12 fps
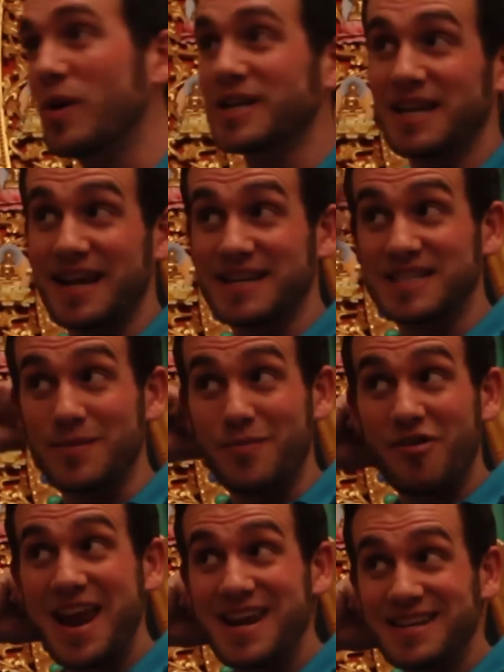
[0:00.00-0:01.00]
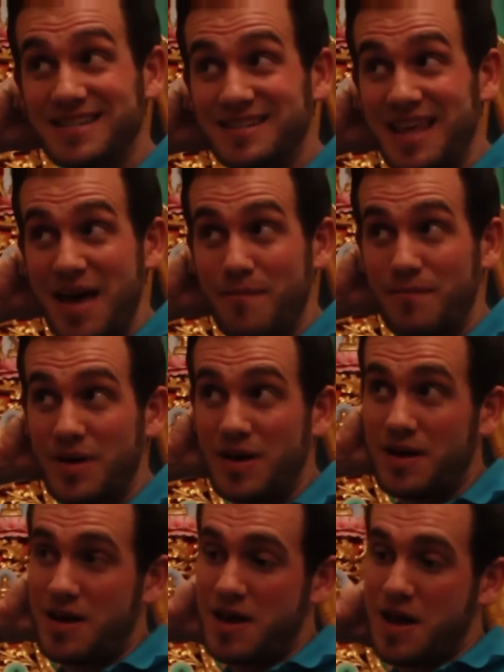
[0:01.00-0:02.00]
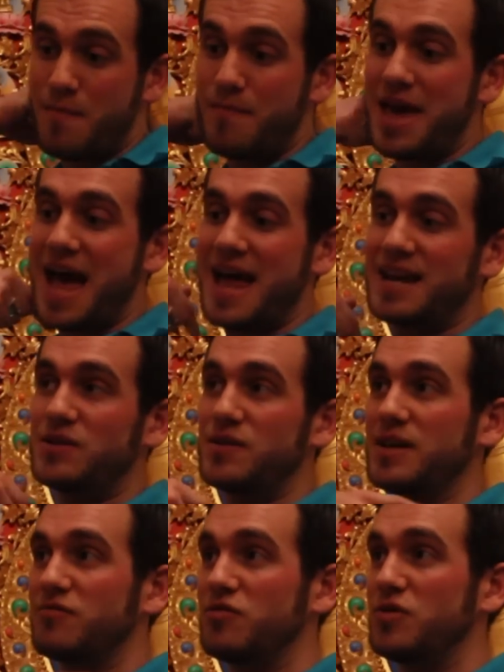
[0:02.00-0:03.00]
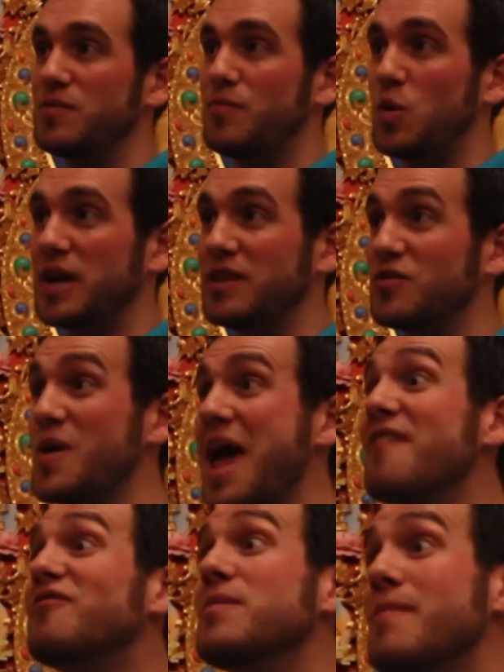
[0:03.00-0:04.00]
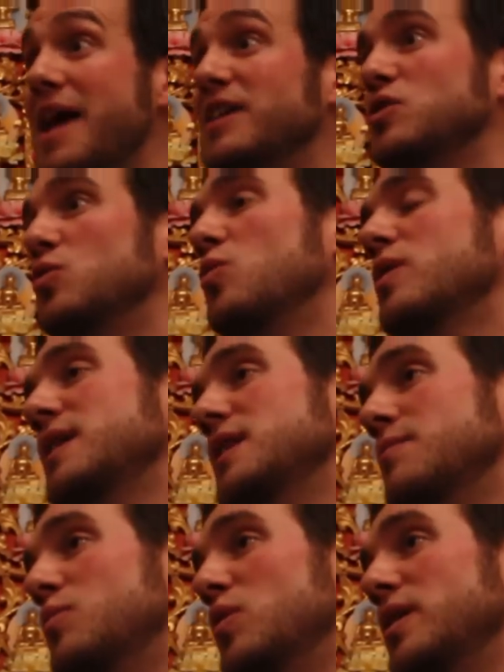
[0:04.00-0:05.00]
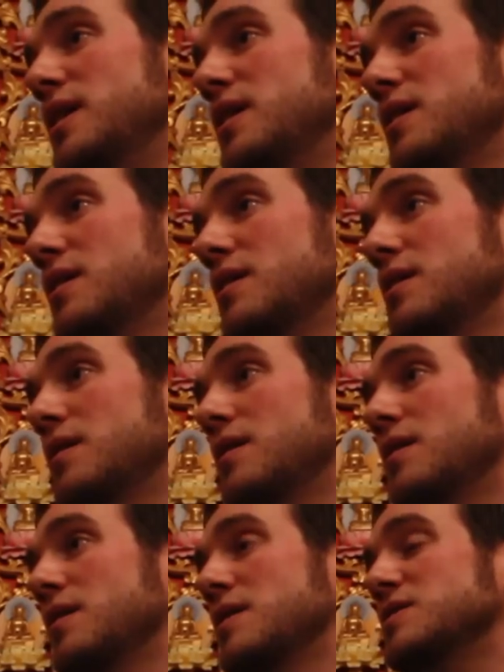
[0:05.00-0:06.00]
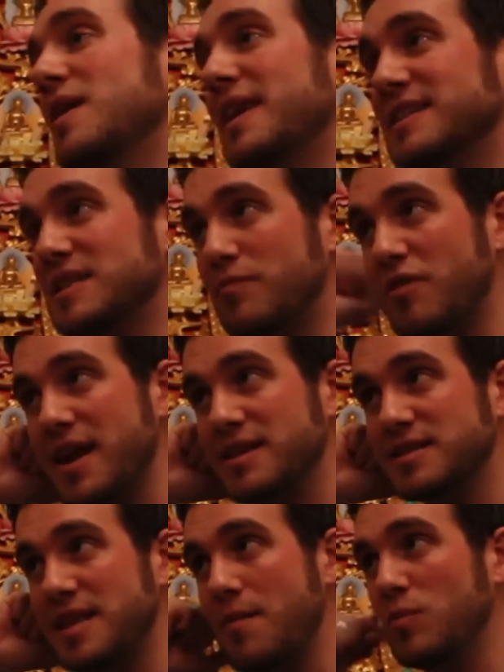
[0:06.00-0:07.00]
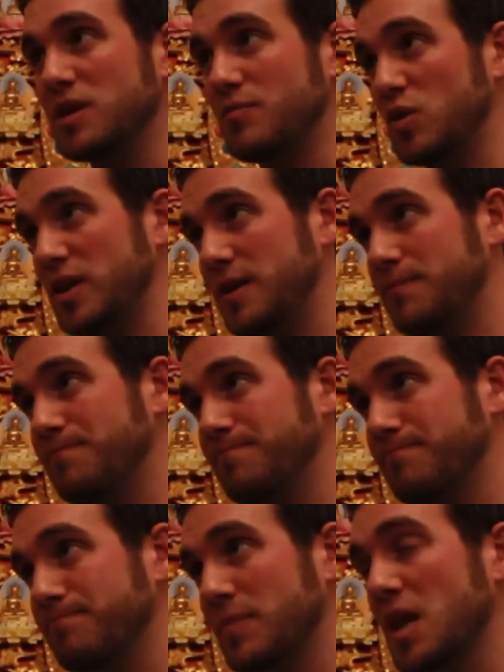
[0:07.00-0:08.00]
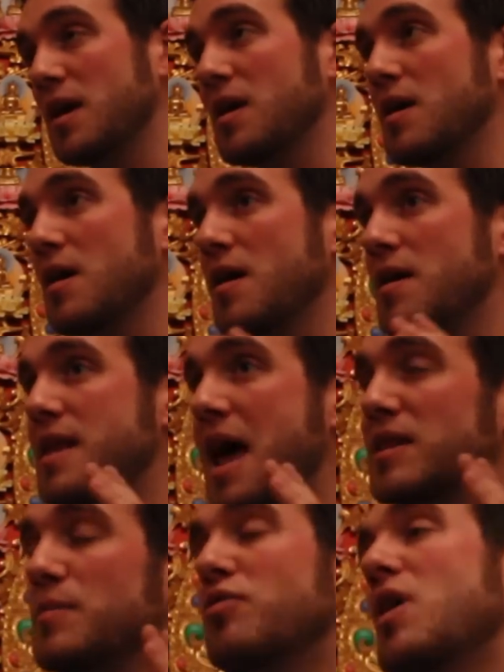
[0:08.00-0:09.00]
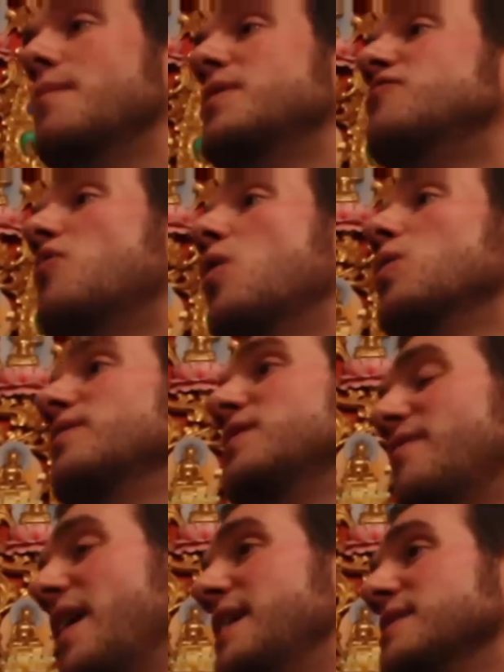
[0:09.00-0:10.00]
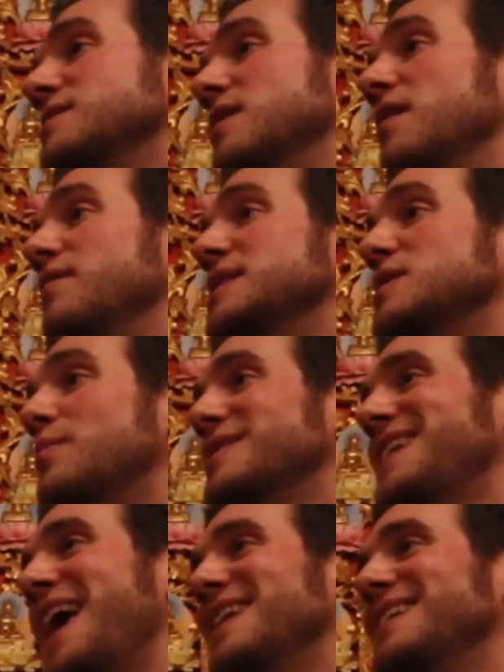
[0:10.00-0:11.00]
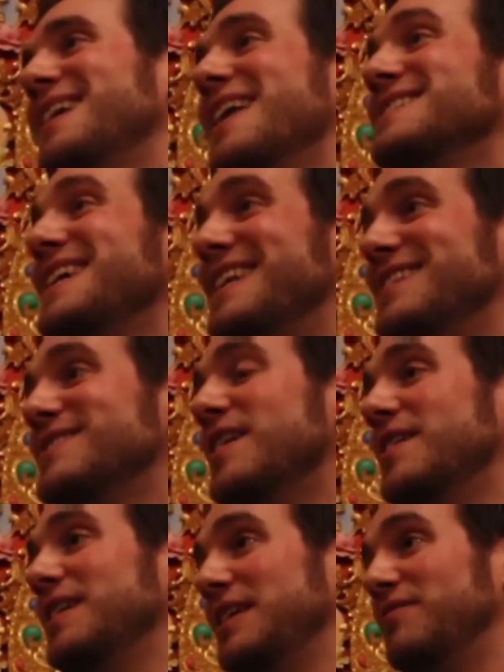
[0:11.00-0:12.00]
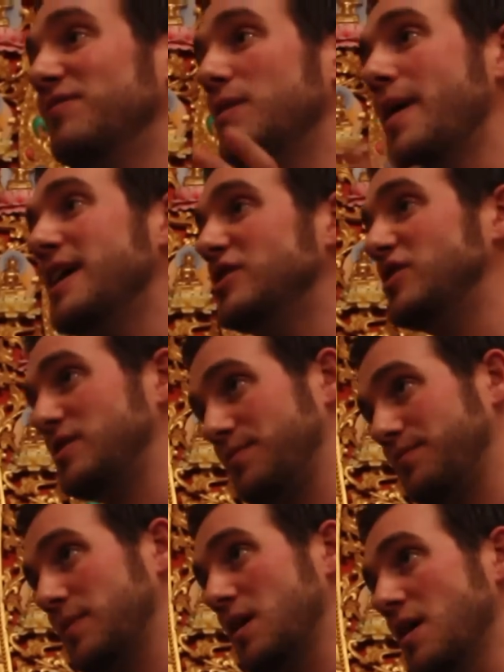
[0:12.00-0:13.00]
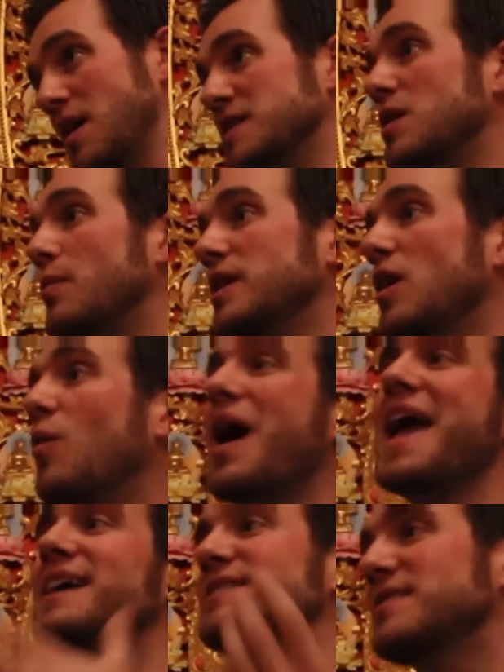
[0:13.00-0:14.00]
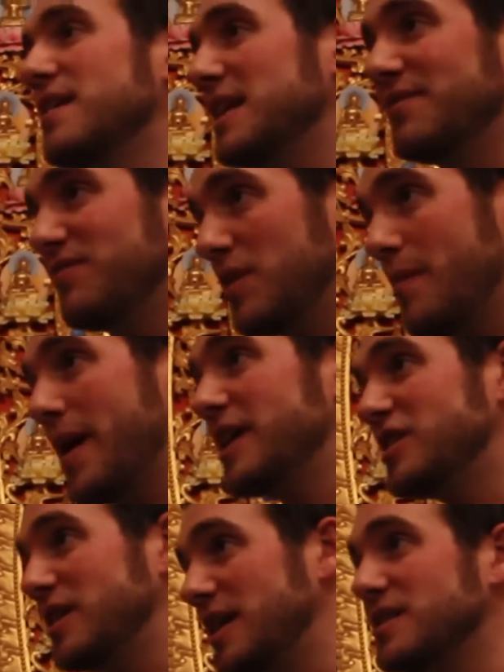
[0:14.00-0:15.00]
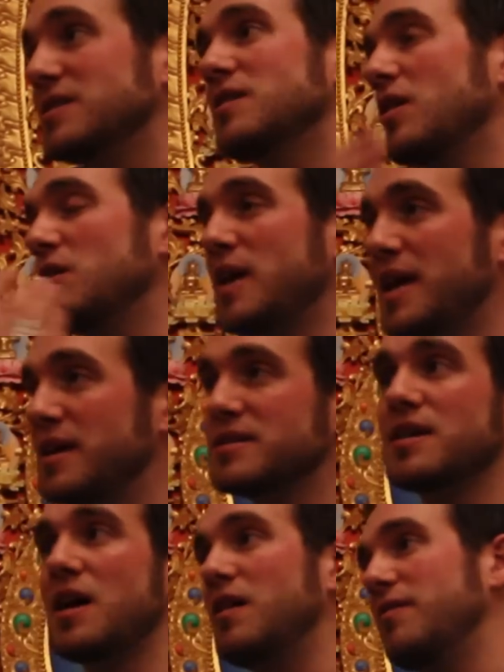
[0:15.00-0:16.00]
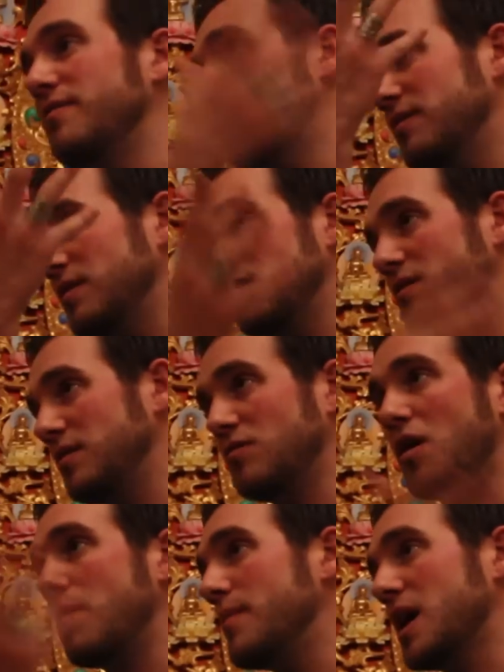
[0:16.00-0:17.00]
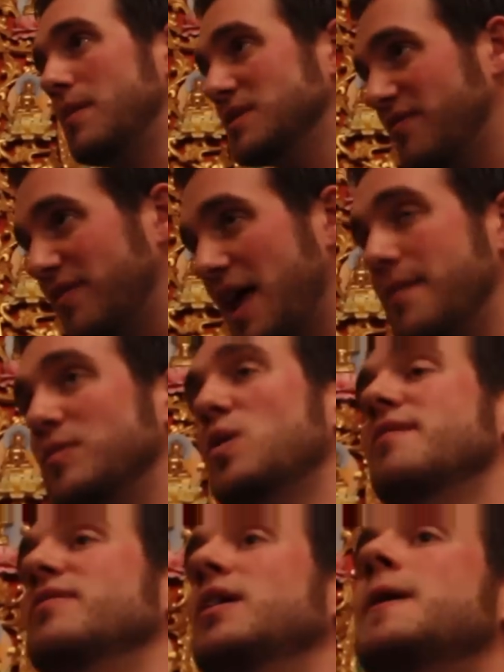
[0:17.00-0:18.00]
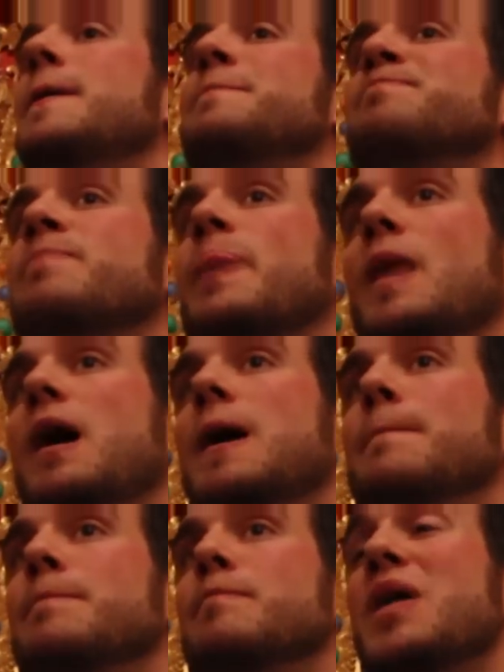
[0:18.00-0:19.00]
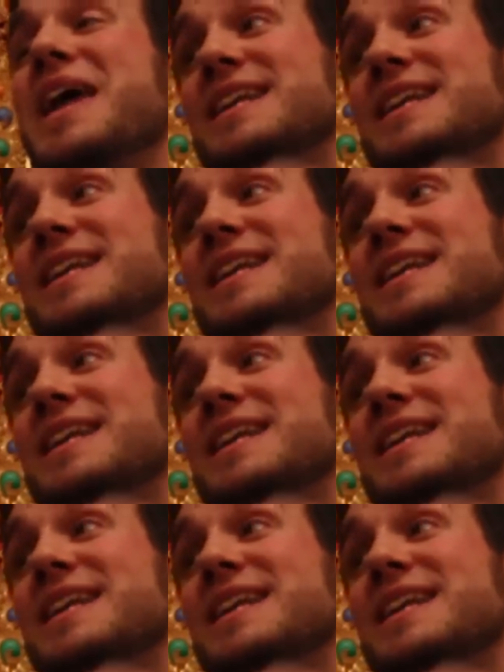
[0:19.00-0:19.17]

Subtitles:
which links the brain stem meandering through the body, through every major organ in the body. So it links the brain stem with the body. Now, the primary role of the vagus nerve is to protect against internal inflammation. So we know what external inflammation is. You know, you hit yourself, your arm becomes inflamed, whatever. But